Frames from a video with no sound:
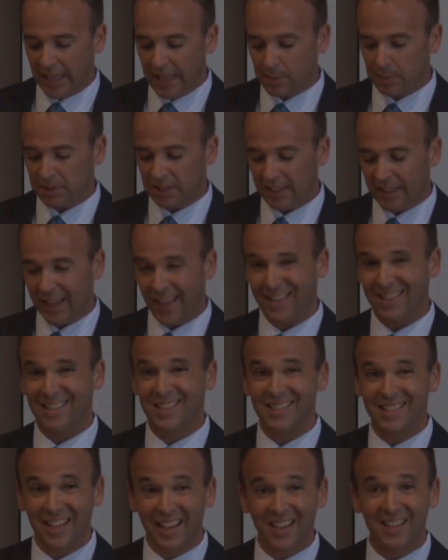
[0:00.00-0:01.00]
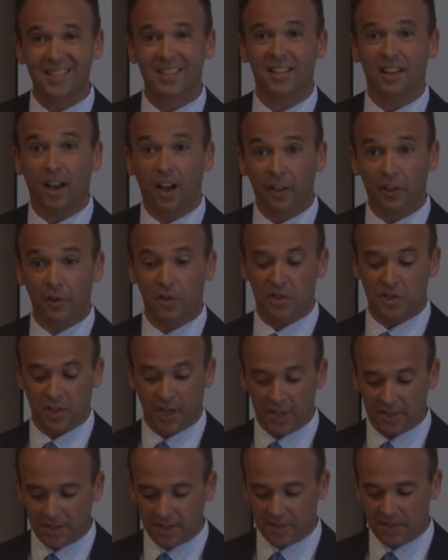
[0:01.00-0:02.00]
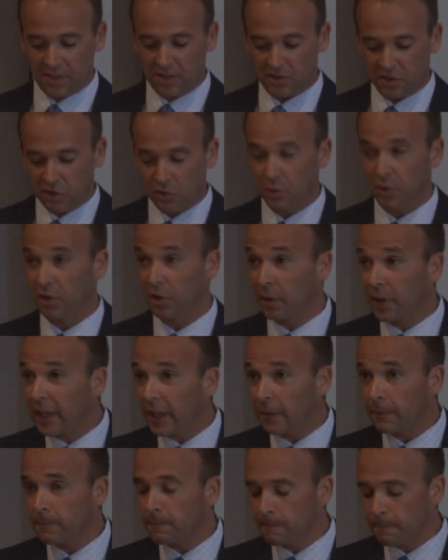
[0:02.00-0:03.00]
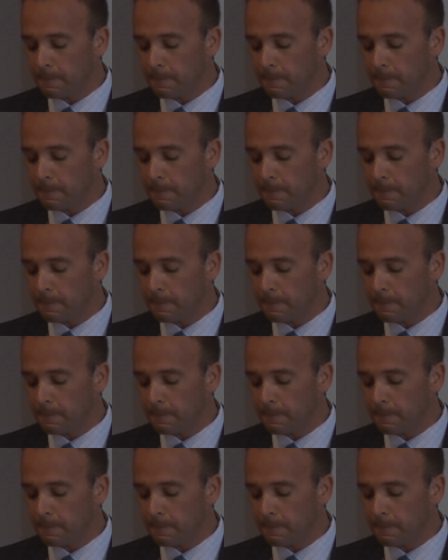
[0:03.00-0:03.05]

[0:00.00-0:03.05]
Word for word: able to get six other justices to agree.